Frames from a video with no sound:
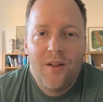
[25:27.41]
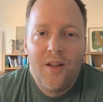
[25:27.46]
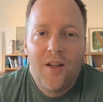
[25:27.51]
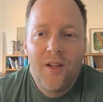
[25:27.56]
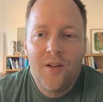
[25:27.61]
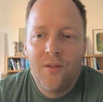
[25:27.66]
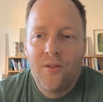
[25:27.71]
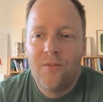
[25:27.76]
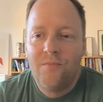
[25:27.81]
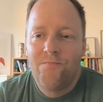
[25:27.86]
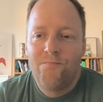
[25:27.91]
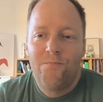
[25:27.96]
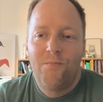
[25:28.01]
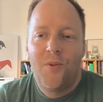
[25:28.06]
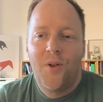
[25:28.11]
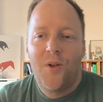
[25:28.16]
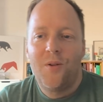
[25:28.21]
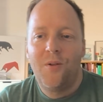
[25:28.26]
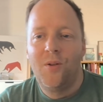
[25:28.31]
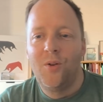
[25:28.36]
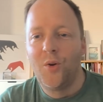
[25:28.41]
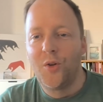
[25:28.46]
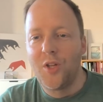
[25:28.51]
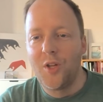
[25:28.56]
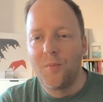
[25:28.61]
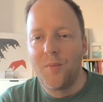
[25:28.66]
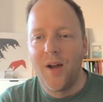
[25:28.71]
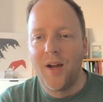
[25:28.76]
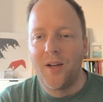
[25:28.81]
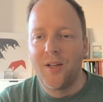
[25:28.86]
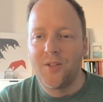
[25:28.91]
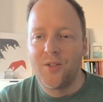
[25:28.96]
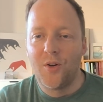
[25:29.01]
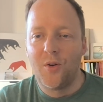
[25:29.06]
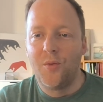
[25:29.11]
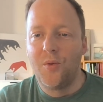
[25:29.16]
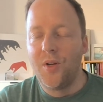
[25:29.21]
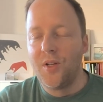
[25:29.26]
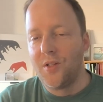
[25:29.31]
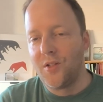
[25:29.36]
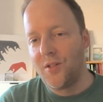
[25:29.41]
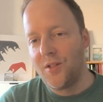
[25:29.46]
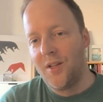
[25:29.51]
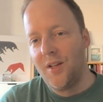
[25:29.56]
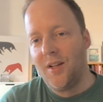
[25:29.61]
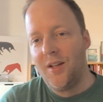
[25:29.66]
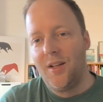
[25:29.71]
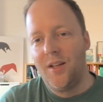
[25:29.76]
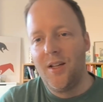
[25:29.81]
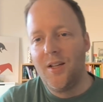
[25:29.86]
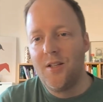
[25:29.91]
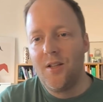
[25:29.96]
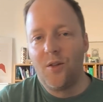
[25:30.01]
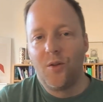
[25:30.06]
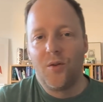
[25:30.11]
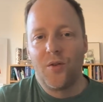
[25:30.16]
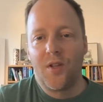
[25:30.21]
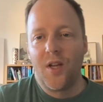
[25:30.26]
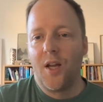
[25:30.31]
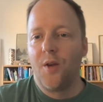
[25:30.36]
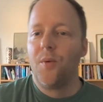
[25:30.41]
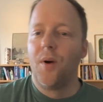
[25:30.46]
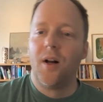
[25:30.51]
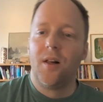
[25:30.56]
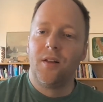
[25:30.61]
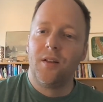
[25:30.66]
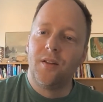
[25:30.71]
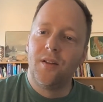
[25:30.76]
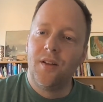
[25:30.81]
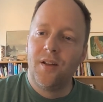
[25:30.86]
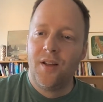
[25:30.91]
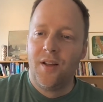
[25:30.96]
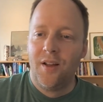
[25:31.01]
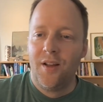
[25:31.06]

in looking back, it's always easy to say, well,